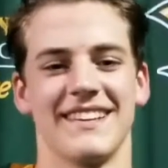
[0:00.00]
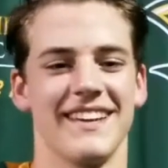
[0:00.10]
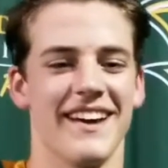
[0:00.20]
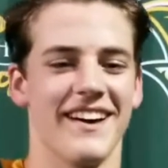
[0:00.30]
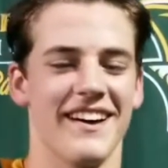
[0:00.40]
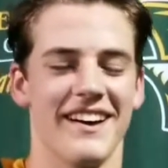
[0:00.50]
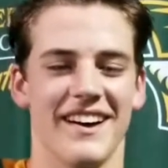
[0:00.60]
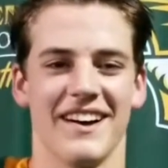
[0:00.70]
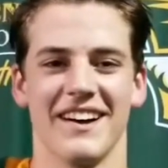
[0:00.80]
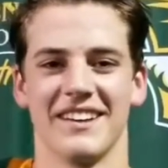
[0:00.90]

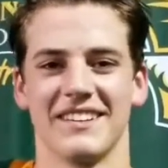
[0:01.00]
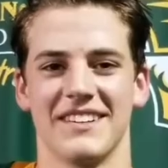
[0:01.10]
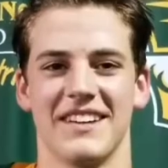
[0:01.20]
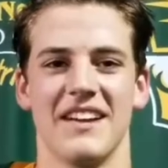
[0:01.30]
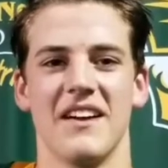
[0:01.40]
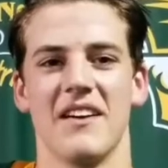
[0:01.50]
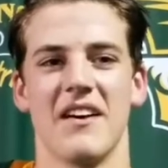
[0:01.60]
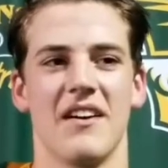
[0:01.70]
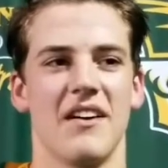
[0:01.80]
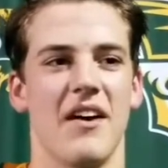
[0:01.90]
Yeah,
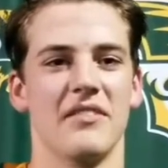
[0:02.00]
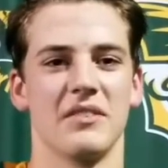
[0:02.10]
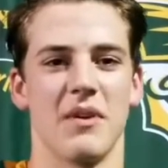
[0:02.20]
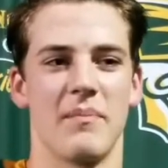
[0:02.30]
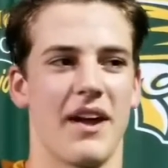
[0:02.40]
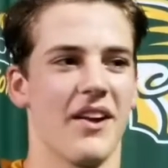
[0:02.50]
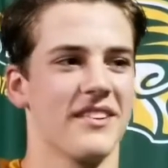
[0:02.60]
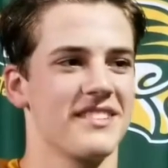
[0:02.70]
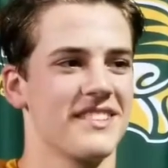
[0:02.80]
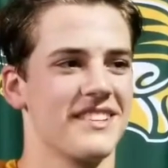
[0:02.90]
obviously my
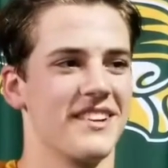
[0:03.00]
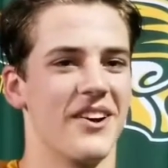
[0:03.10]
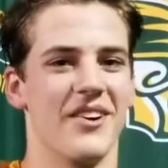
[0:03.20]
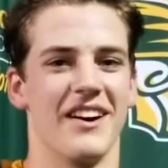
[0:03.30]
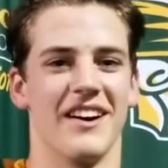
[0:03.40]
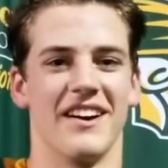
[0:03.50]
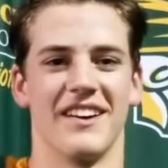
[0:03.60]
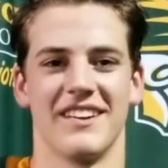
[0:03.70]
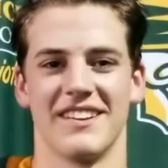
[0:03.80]
parents, you know,